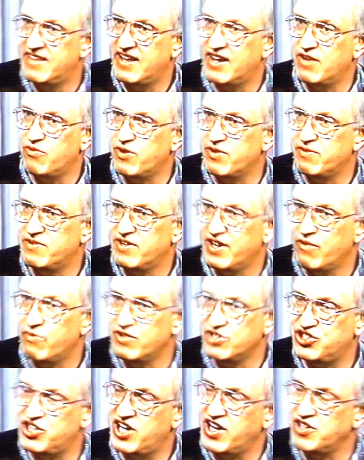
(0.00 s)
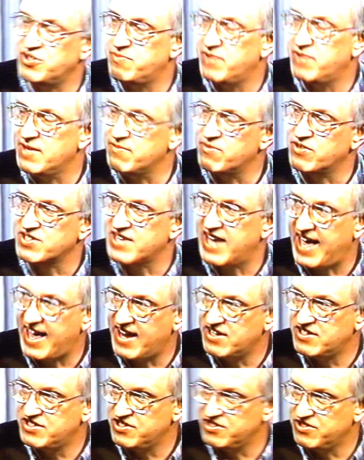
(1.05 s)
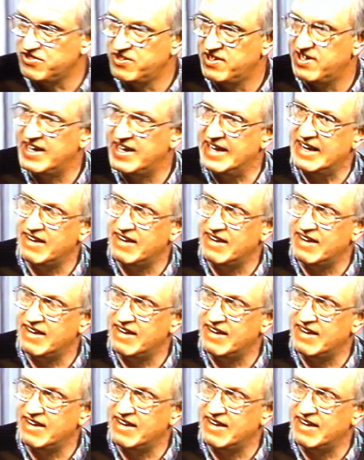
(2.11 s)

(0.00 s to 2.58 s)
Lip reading: that it would change people's attitude,